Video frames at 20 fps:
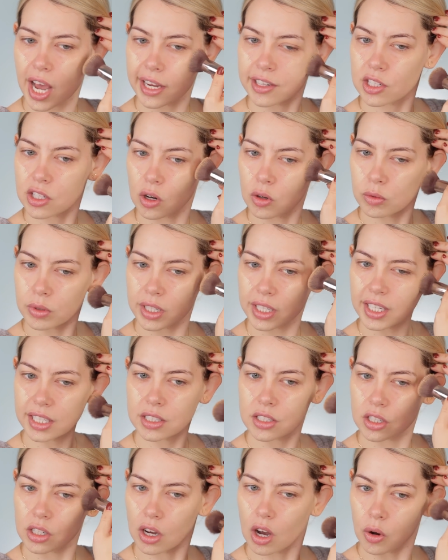I don't
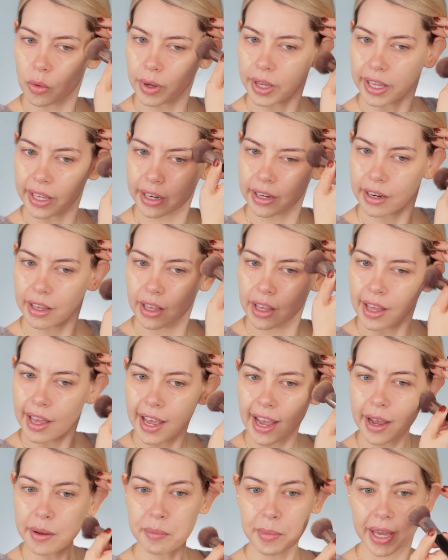need to go in
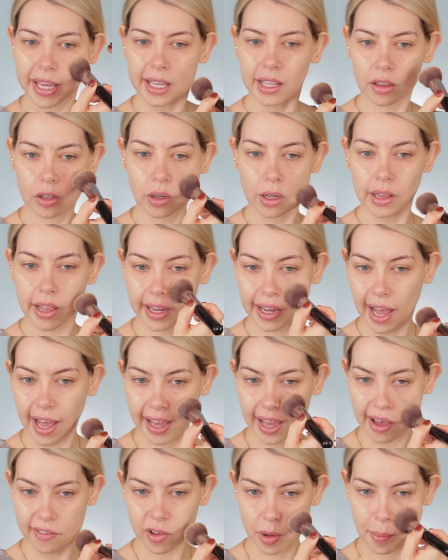and make it look like I
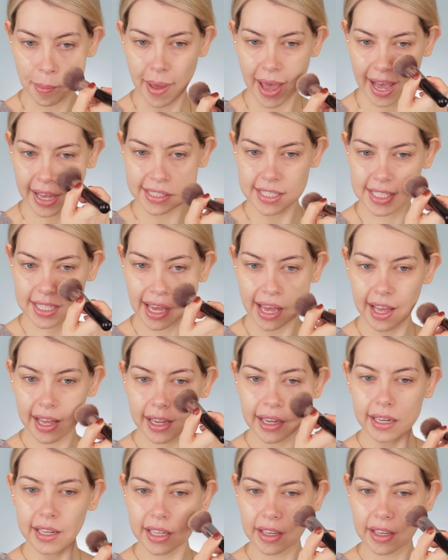have a mask on.